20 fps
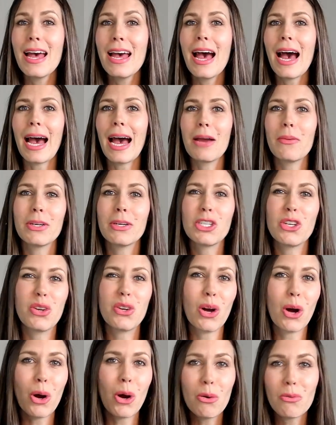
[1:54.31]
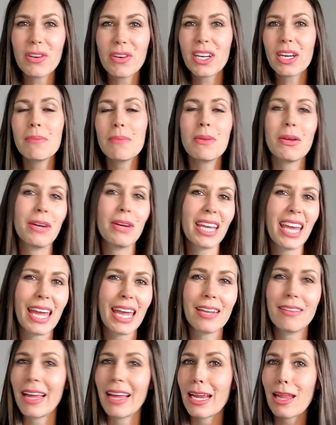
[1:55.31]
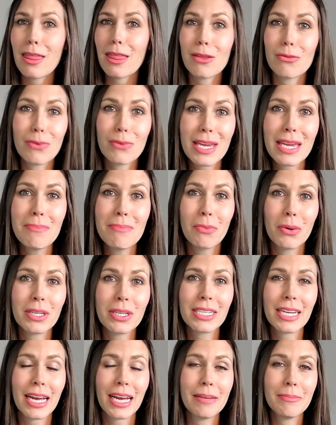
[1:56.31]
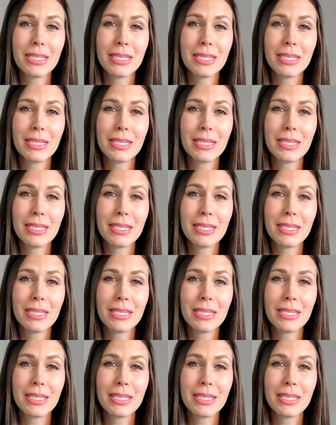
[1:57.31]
I want you to over communicate like three more times.